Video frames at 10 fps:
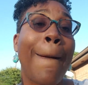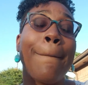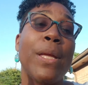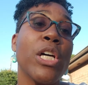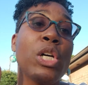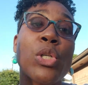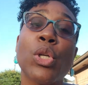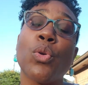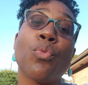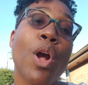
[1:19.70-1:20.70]
build,
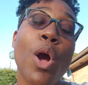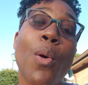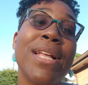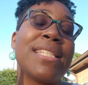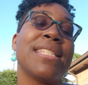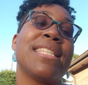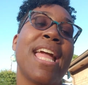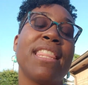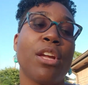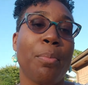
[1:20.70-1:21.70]
grow, and
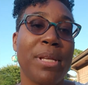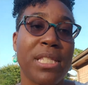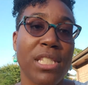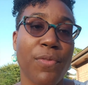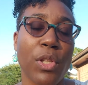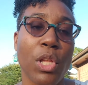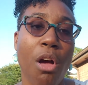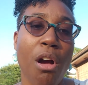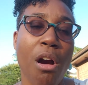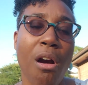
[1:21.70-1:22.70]
sustain their business for the
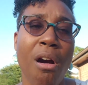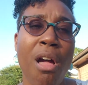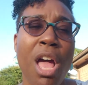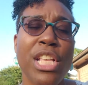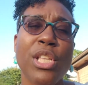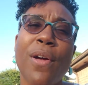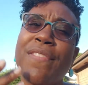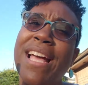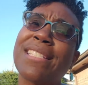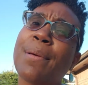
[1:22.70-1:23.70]
long haul. So if
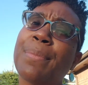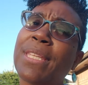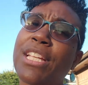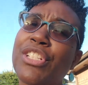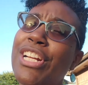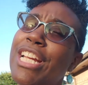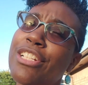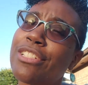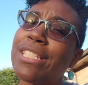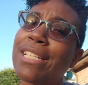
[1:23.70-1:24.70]
that's something that you're
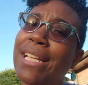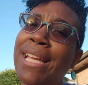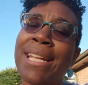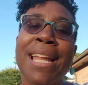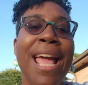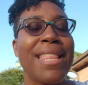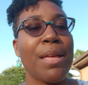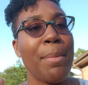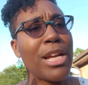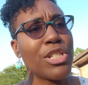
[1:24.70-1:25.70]
interested in,
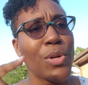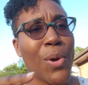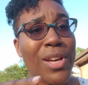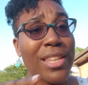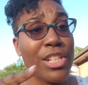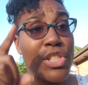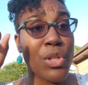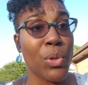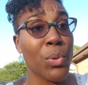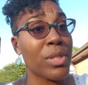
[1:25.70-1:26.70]
then make sure that
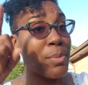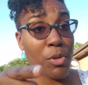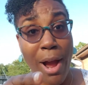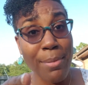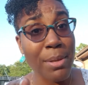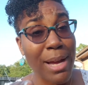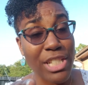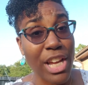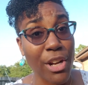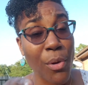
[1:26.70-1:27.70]
you subscribe to my
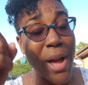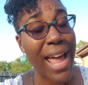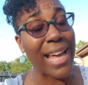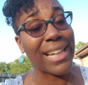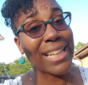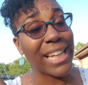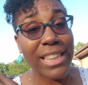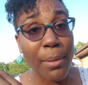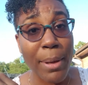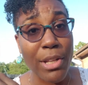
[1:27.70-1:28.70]
channel and click
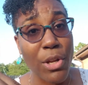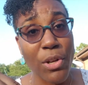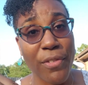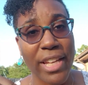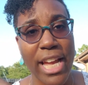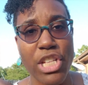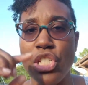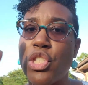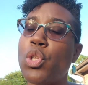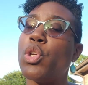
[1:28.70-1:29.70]
the bell
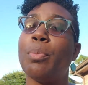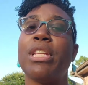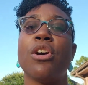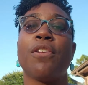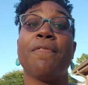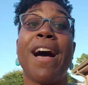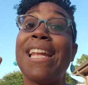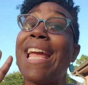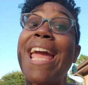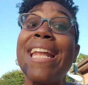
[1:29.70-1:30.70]
notification so you'll be
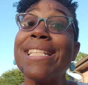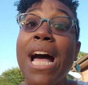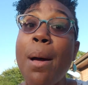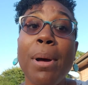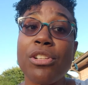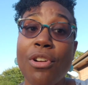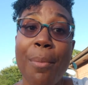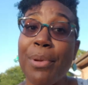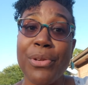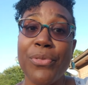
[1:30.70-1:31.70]
notified anytime I
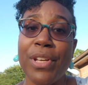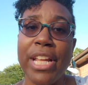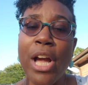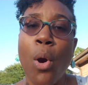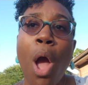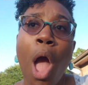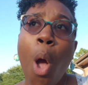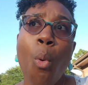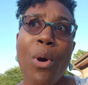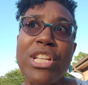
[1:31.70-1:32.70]
drop a new video,
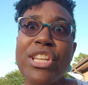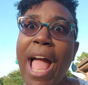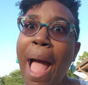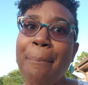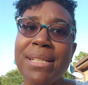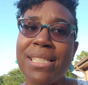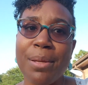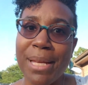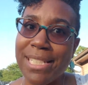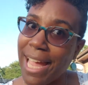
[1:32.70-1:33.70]
which happens to
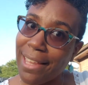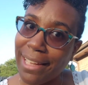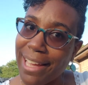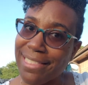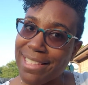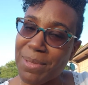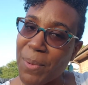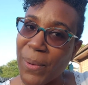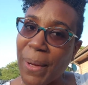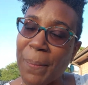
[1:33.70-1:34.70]
be daily at this
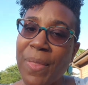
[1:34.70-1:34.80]
point.